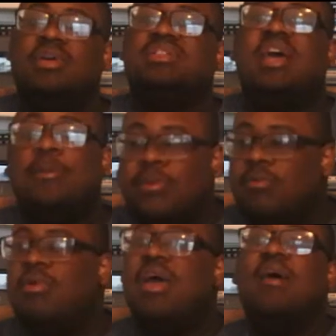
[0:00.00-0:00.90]

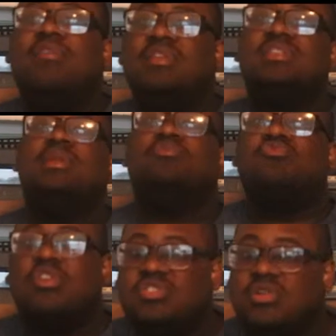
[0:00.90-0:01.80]
tampering with evidence and
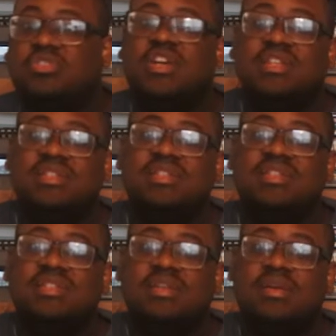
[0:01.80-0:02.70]
obstruction of
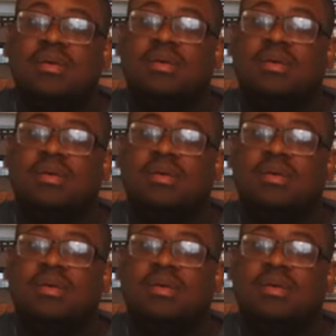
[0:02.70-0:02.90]
justice.